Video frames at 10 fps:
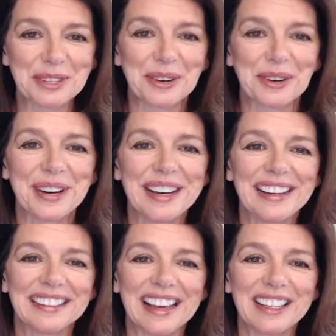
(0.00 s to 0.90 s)
So
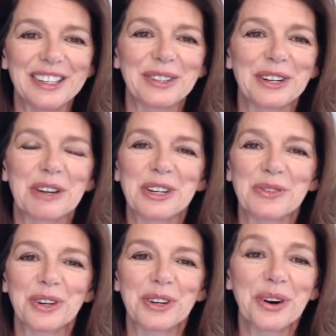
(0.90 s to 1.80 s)
thank you so much for
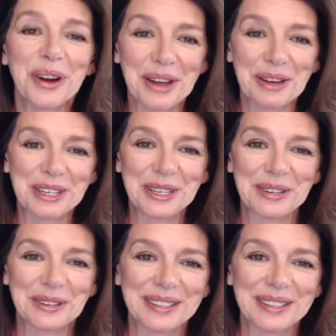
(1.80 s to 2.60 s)
your help too.